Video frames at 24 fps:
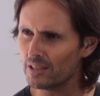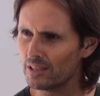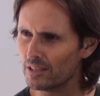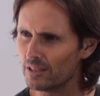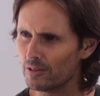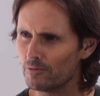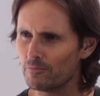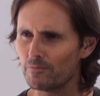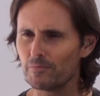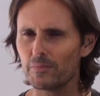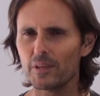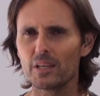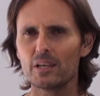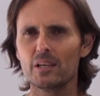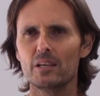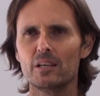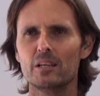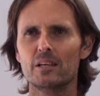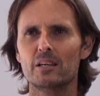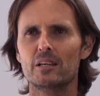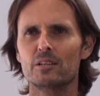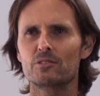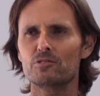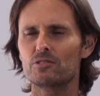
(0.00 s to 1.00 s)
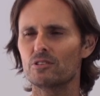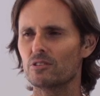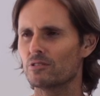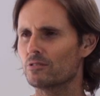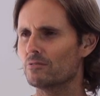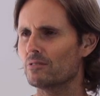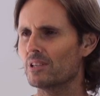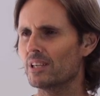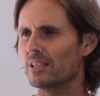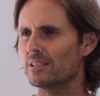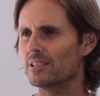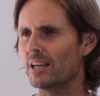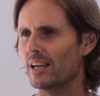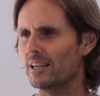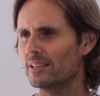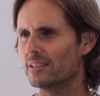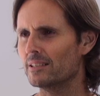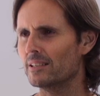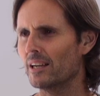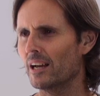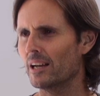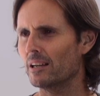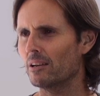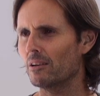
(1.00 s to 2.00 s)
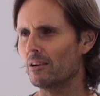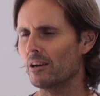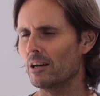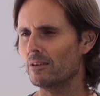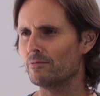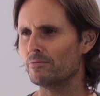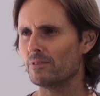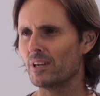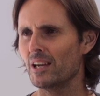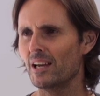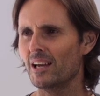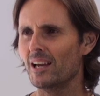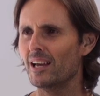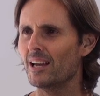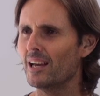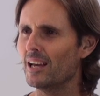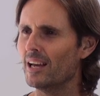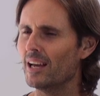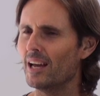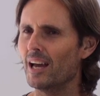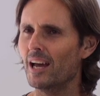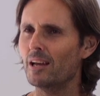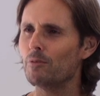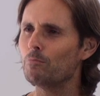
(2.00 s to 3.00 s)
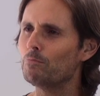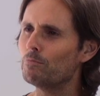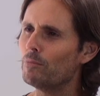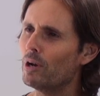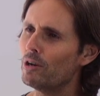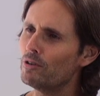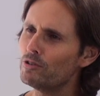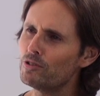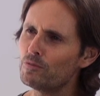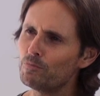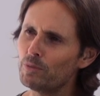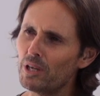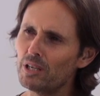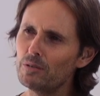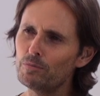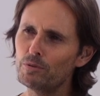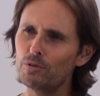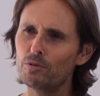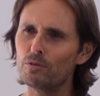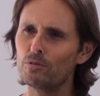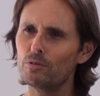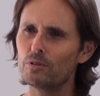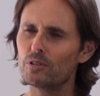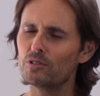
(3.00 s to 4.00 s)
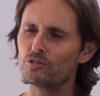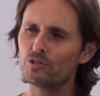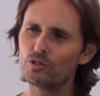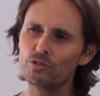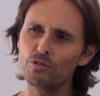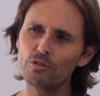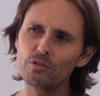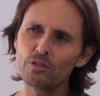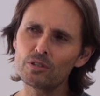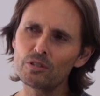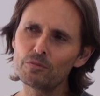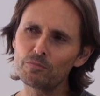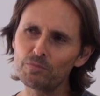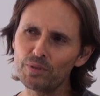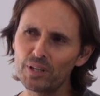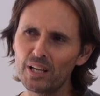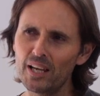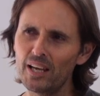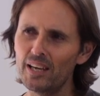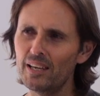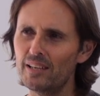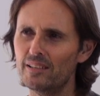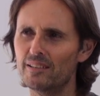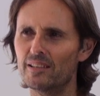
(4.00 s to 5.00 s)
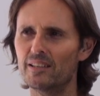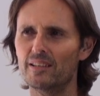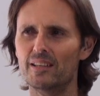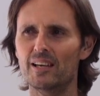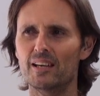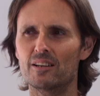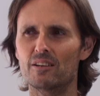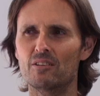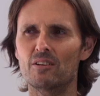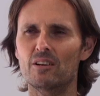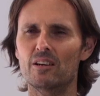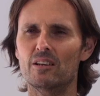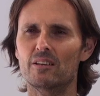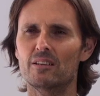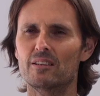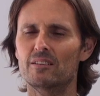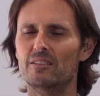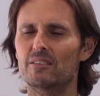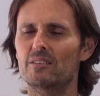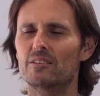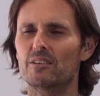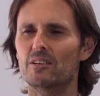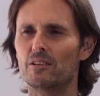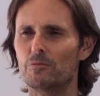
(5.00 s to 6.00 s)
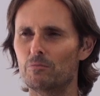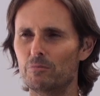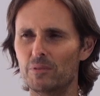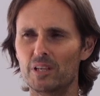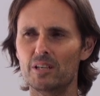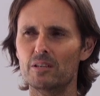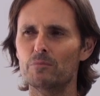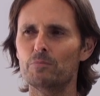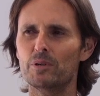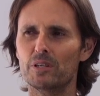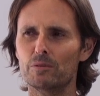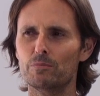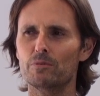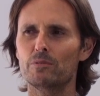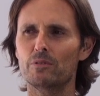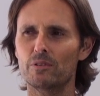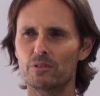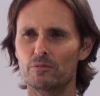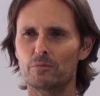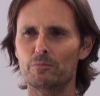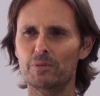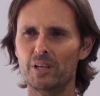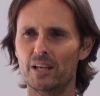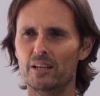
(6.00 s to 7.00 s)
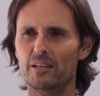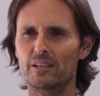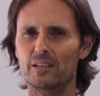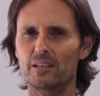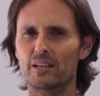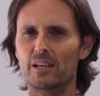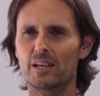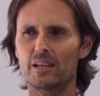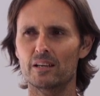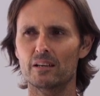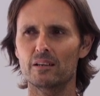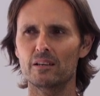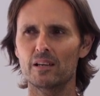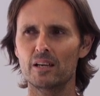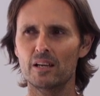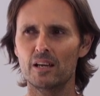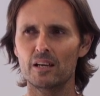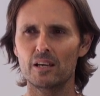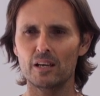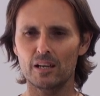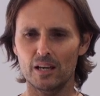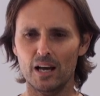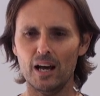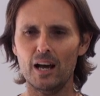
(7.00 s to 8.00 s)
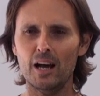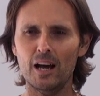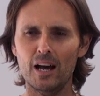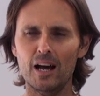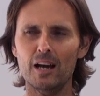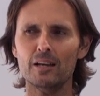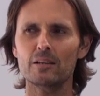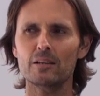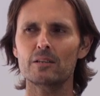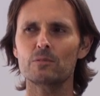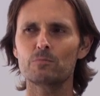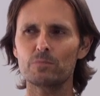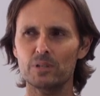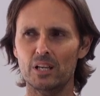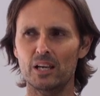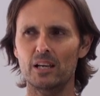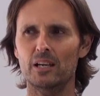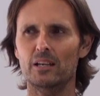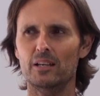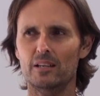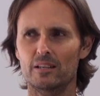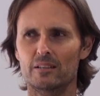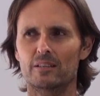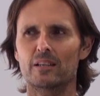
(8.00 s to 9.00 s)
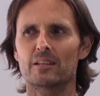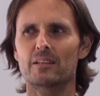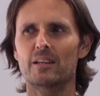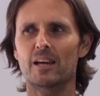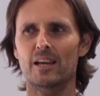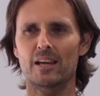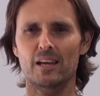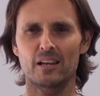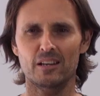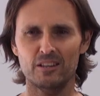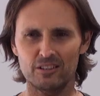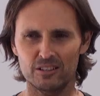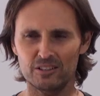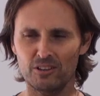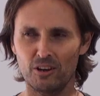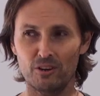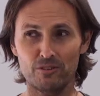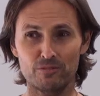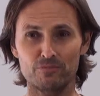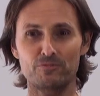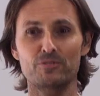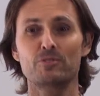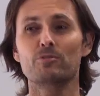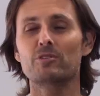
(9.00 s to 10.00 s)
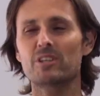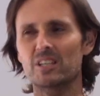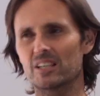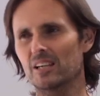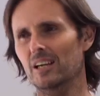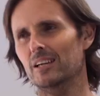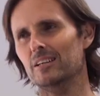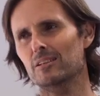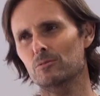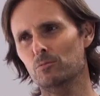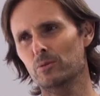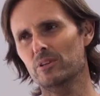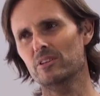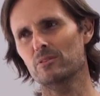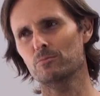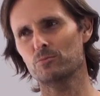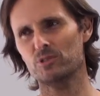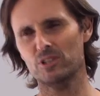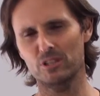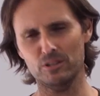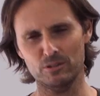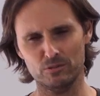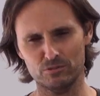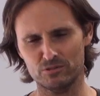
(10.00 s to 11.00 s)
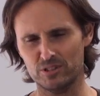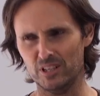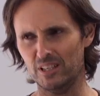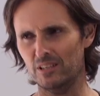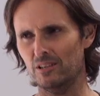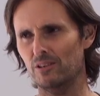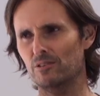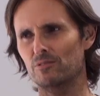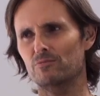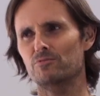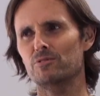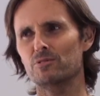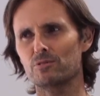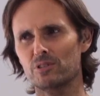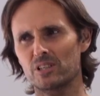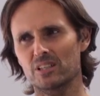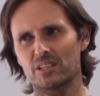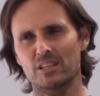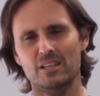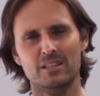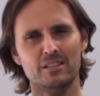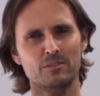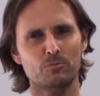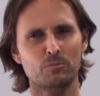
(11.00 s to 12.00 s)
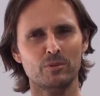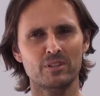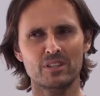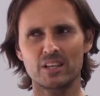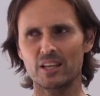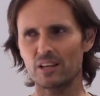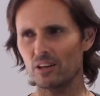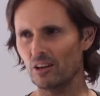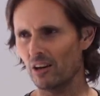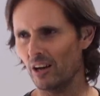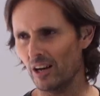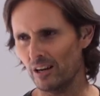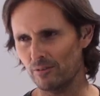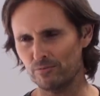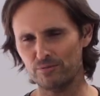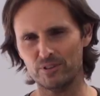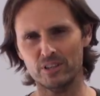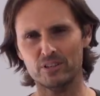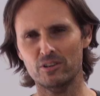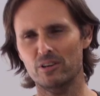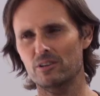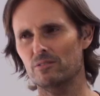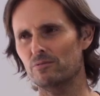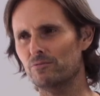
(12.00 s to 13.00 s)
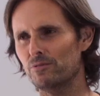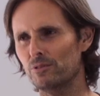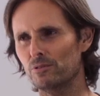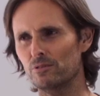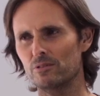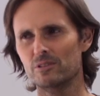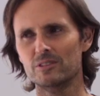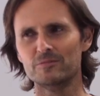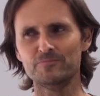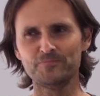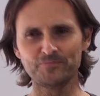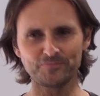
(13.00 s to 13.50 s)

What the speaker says: yep, in terms of their day-to-day life. And most people do complain that they're not, you know, many people on the planet now are complaining that they don't feel connected with themselves, they don't feel connected with their life, they don't feel